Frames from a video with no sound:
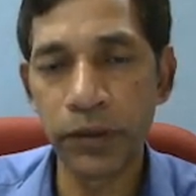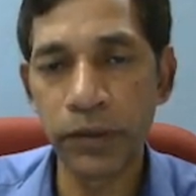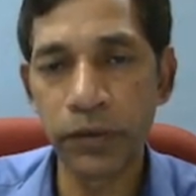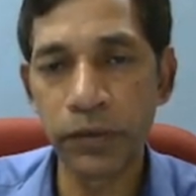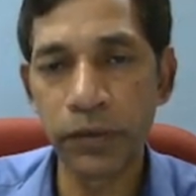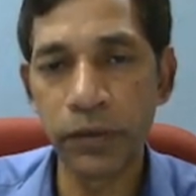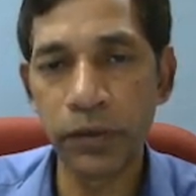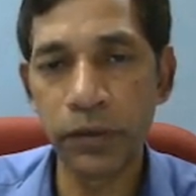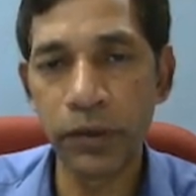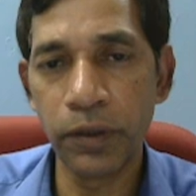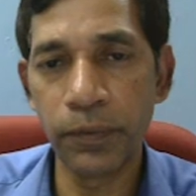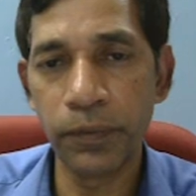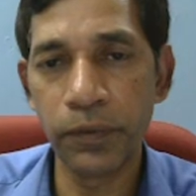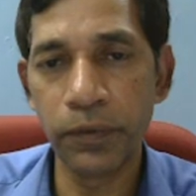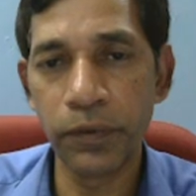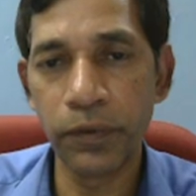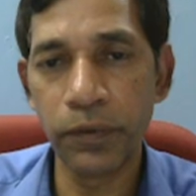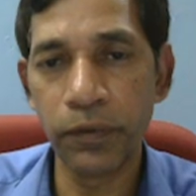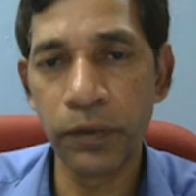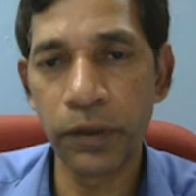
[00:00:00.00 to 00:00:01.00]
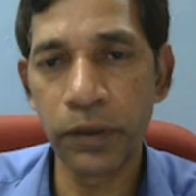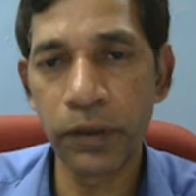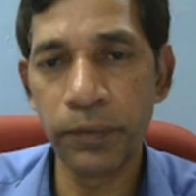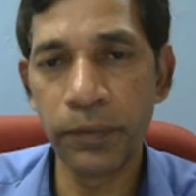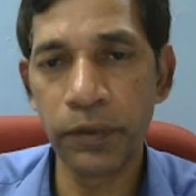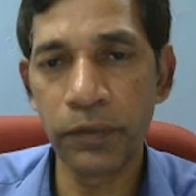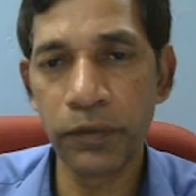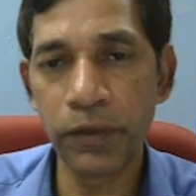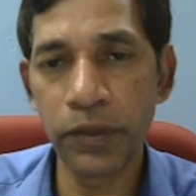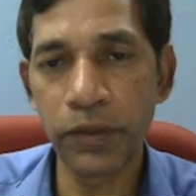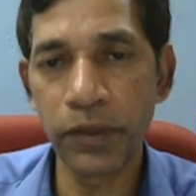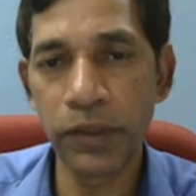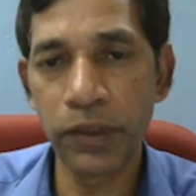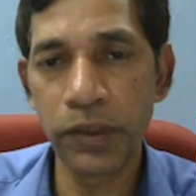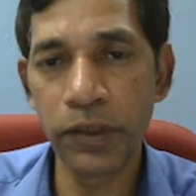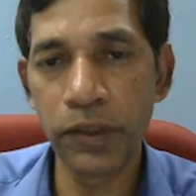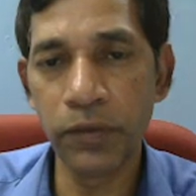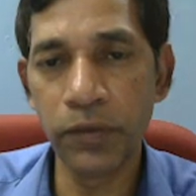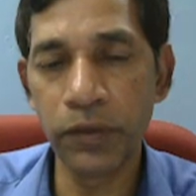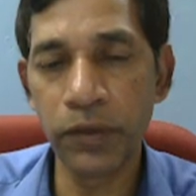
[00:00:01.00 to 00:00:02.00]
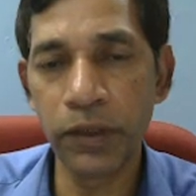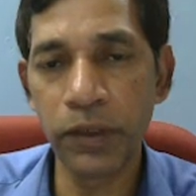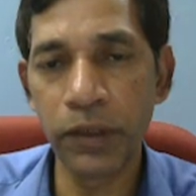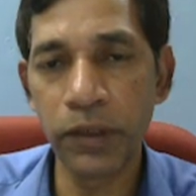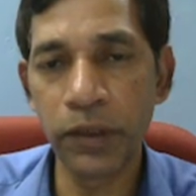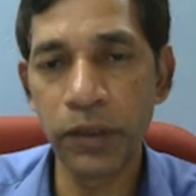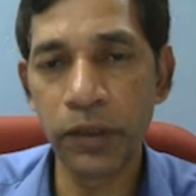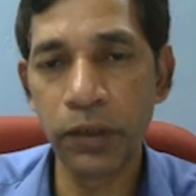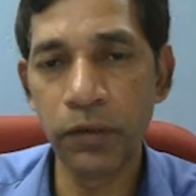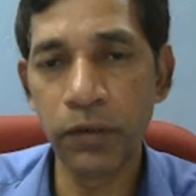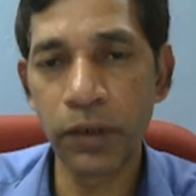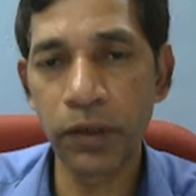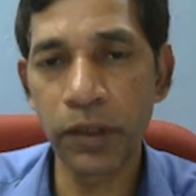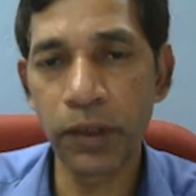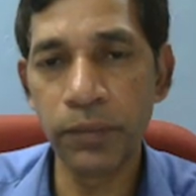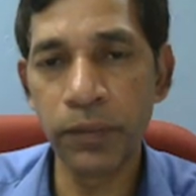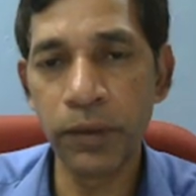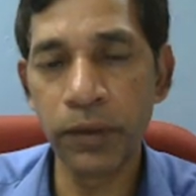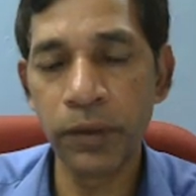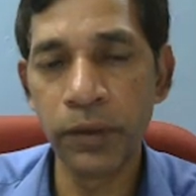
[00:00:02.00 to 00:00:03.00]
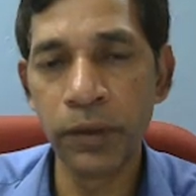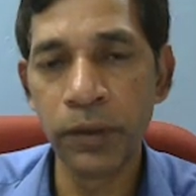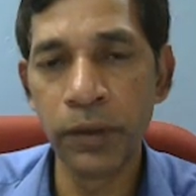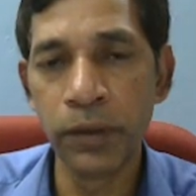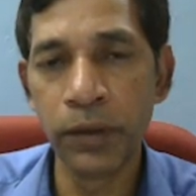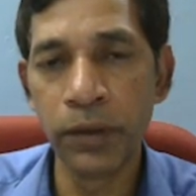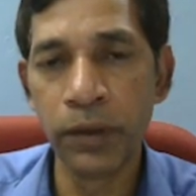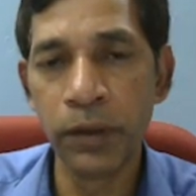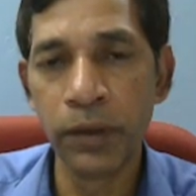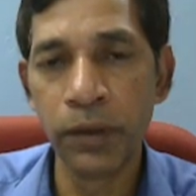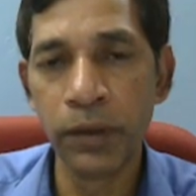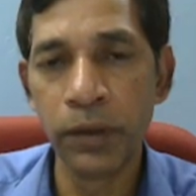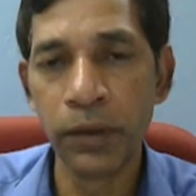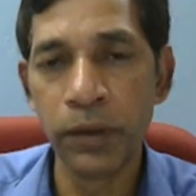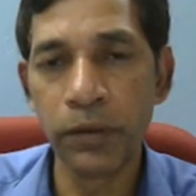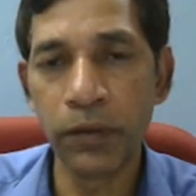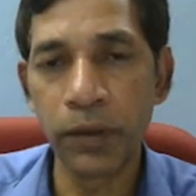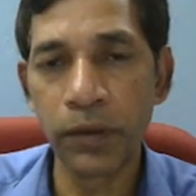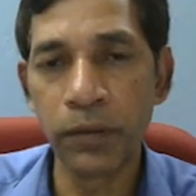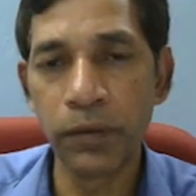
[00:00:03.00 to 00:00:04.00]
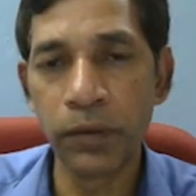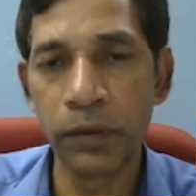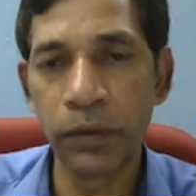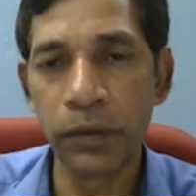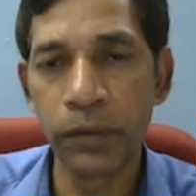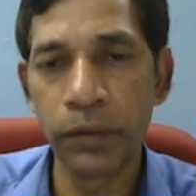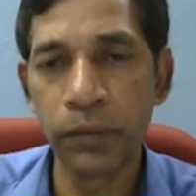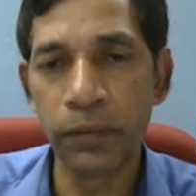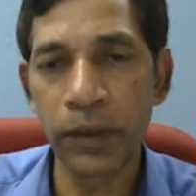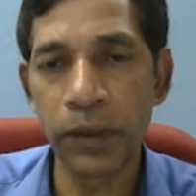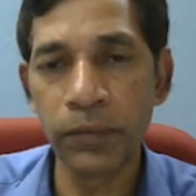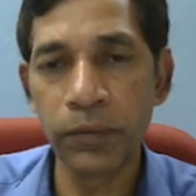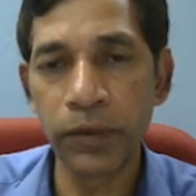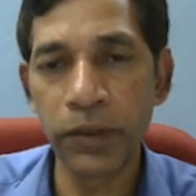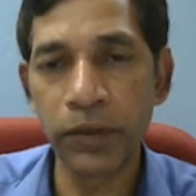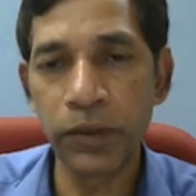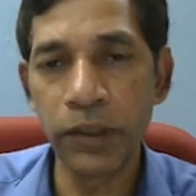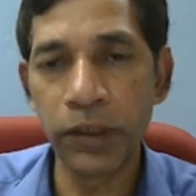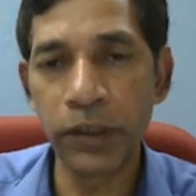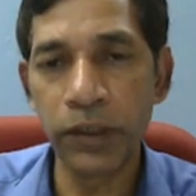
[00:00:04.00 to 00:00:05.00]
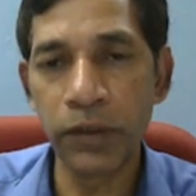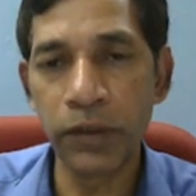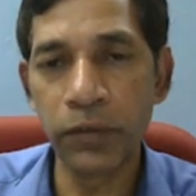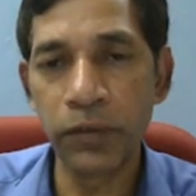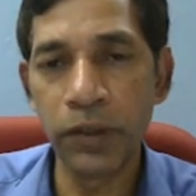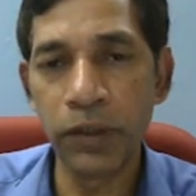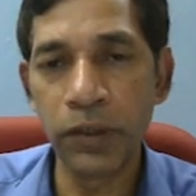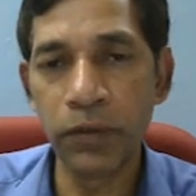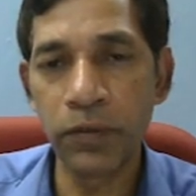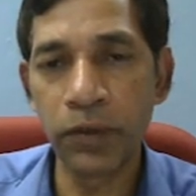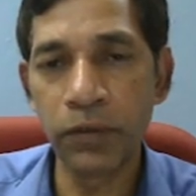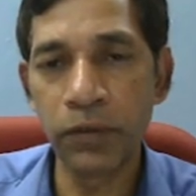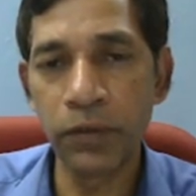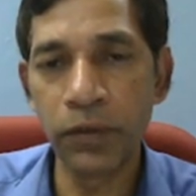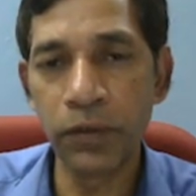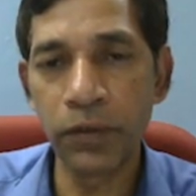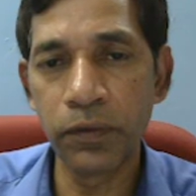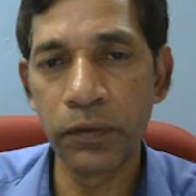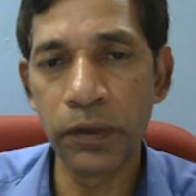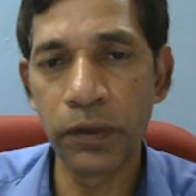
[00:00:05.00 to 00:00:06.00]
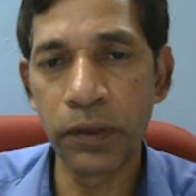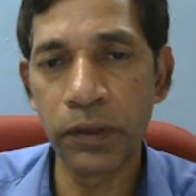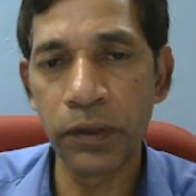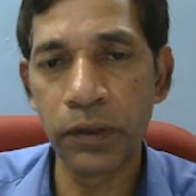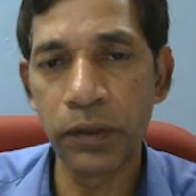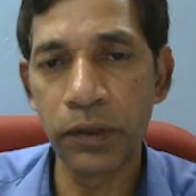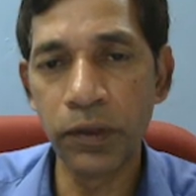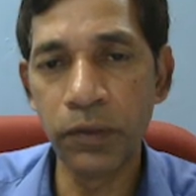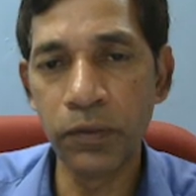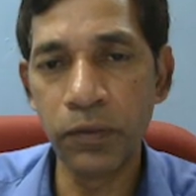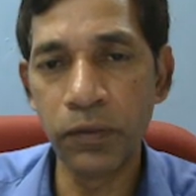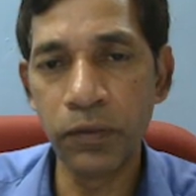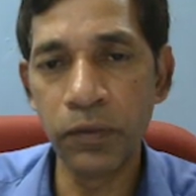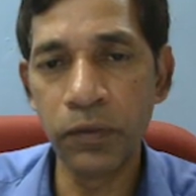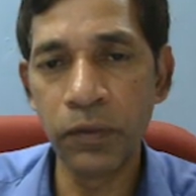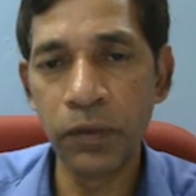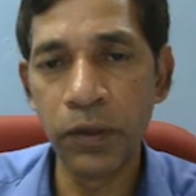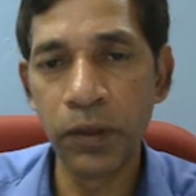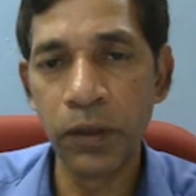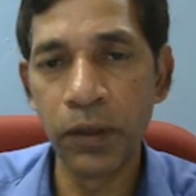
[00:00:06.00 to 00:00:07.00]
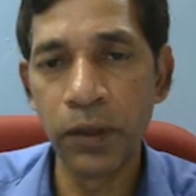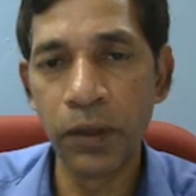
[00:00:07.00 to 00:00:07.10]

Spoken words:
so if you are coming to the state Q3, you are going from the state Q3, you are going to the Q2,